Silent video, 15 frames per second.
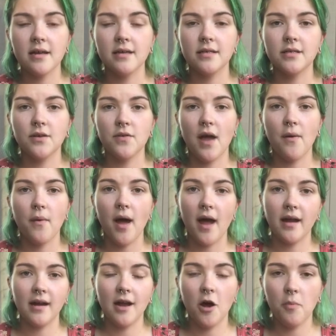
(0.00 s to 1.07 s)
so that way I
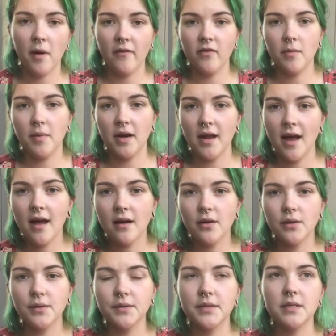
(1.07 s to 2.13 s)
can help everybody
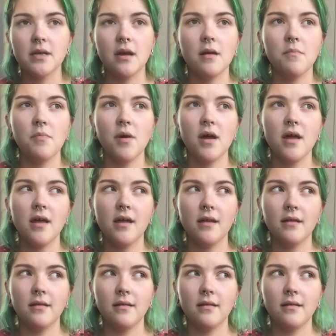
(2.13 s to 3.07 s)
else but